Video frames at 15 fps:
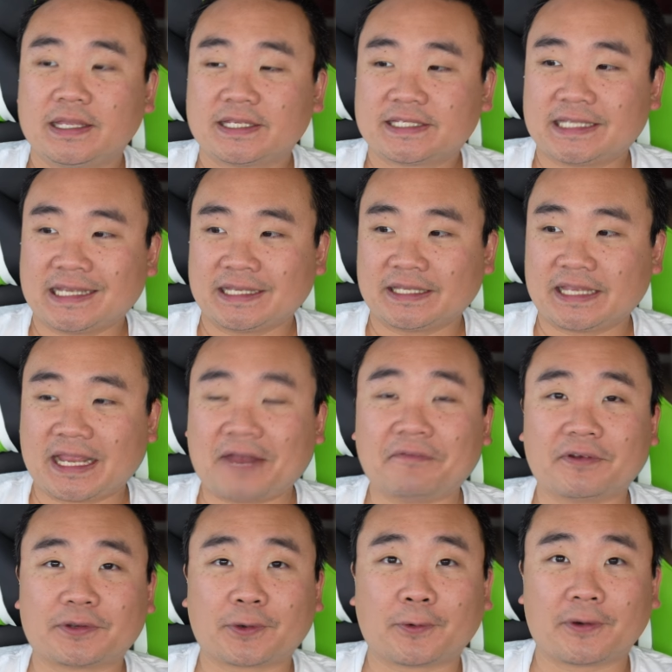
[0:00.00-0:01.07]
seeing the
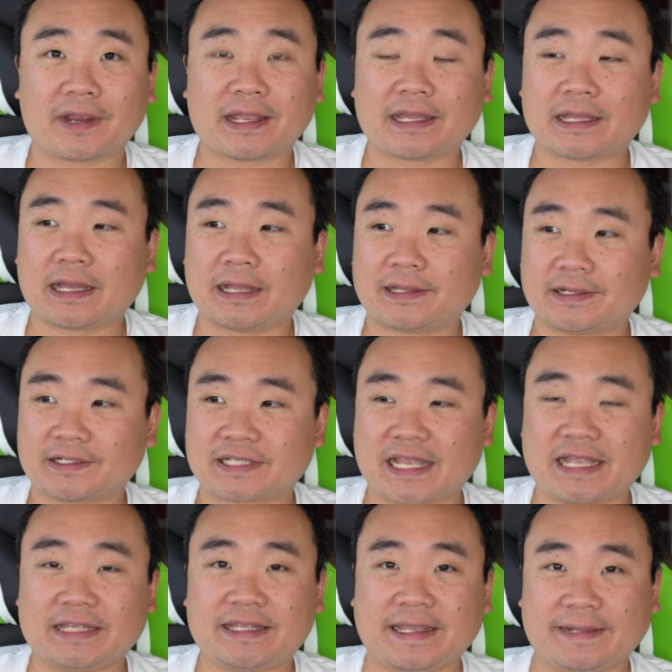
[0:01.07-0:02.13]
inventory uh, there's
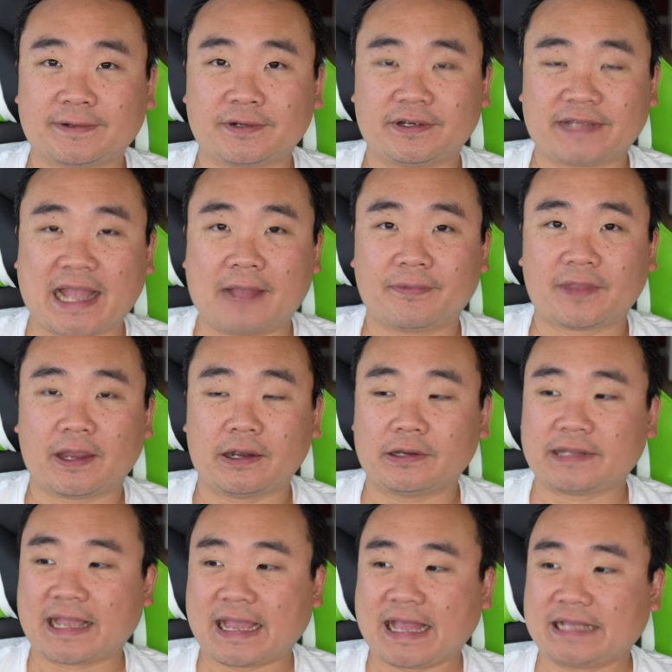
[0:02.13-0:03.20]
a dealer down
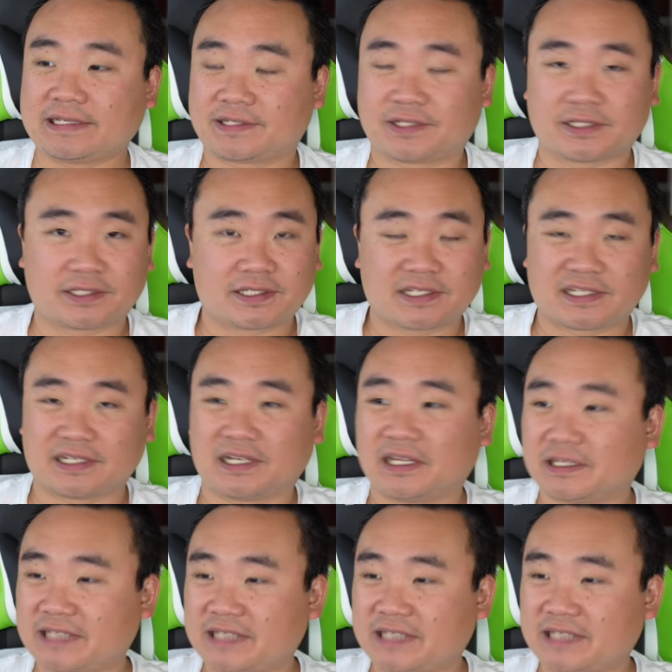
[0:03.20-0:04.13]
there that has just uh,